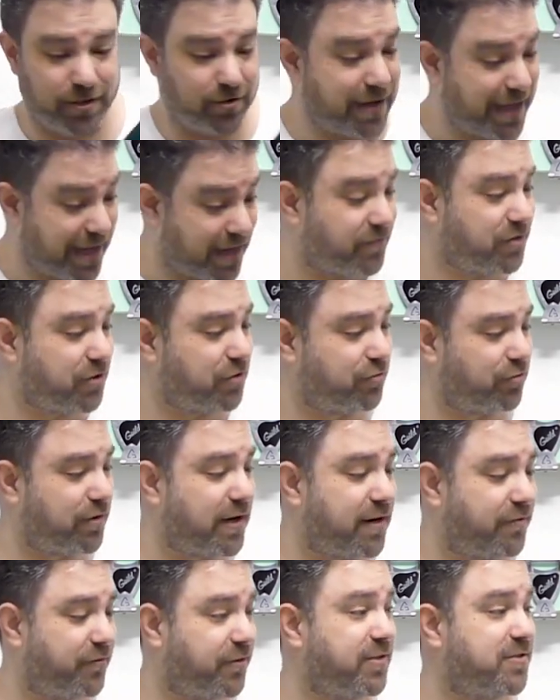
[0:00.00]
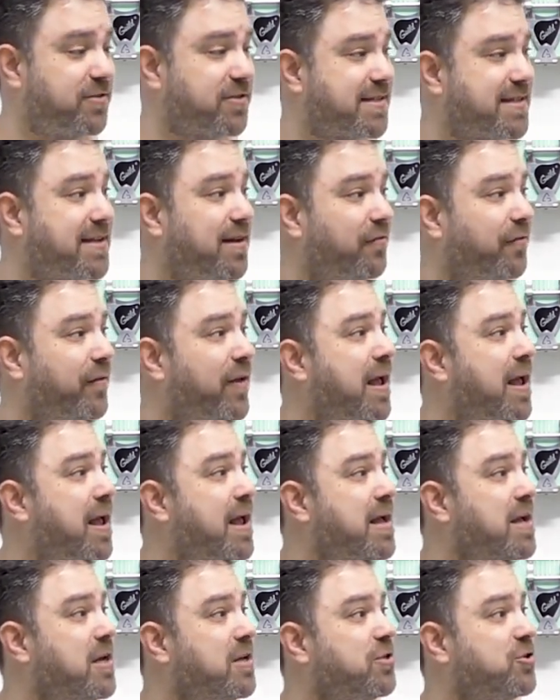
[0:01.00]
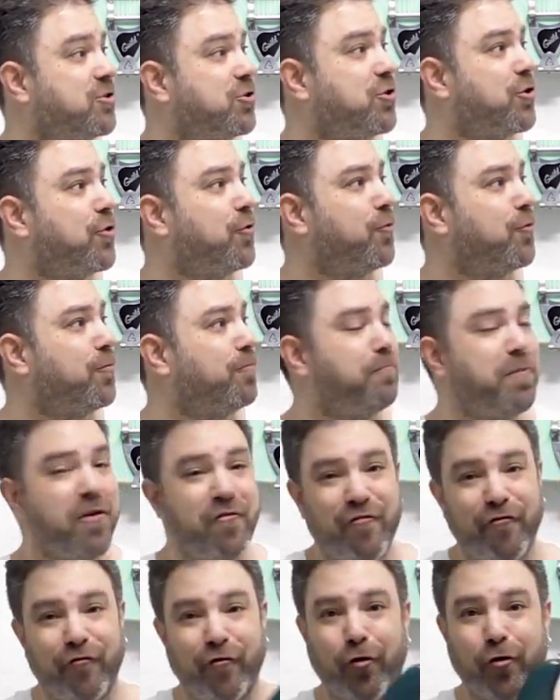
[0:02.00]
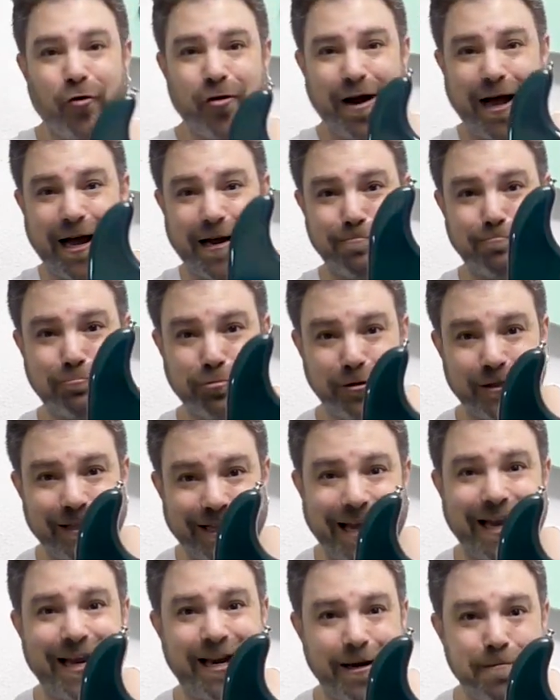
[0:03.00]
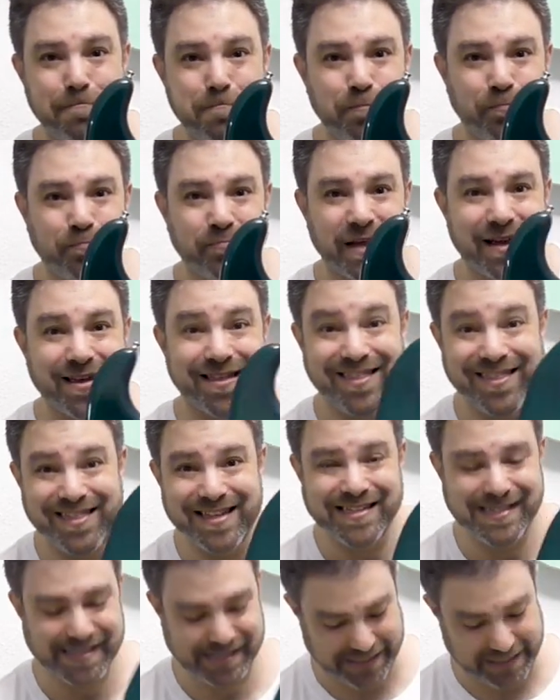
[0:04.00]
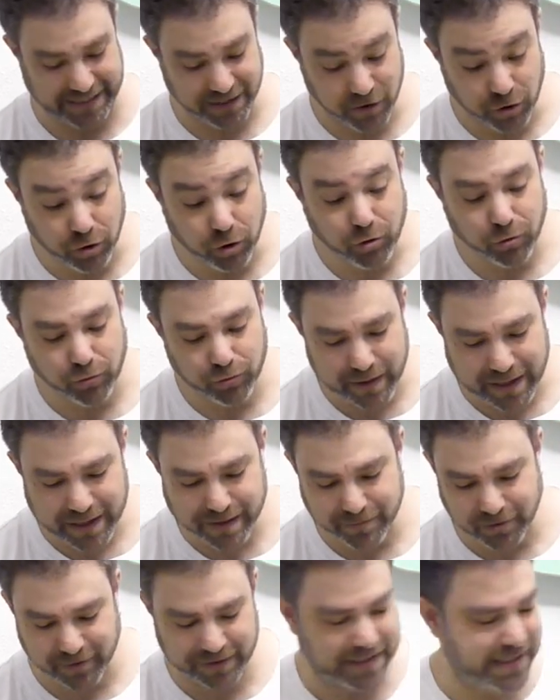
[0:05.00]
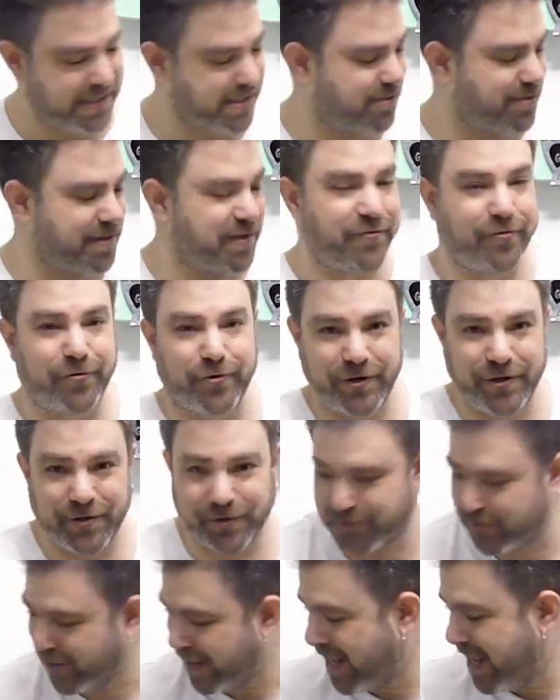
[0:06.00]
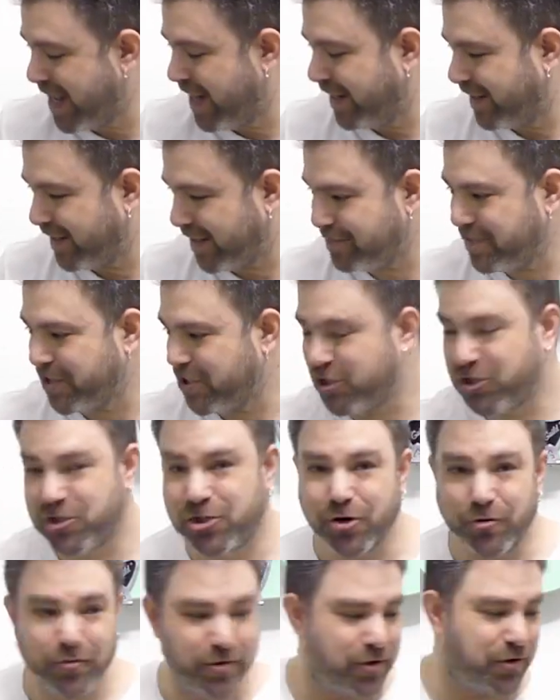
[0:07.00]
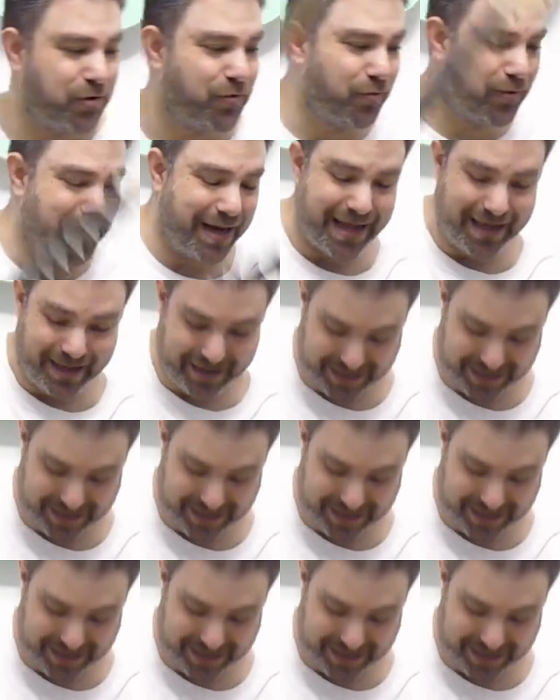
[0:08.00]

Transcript: you have to try for yourself. So before I play this incredible instrument for you, let me show you